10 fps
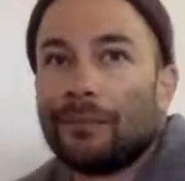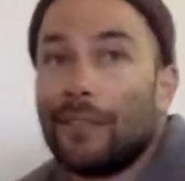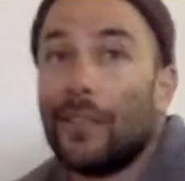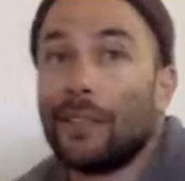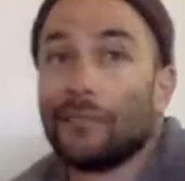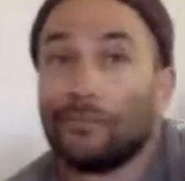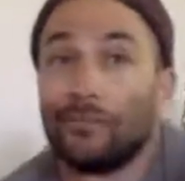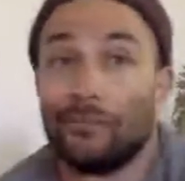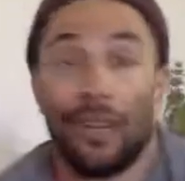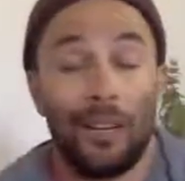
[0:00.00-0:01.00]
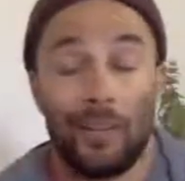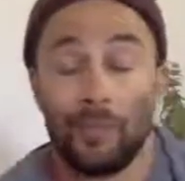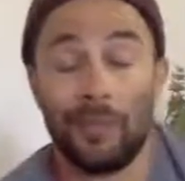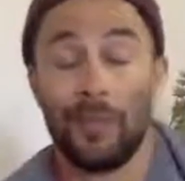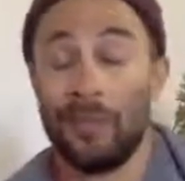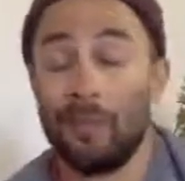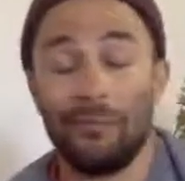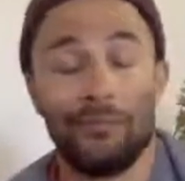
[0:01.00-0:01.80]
yeah, 100%.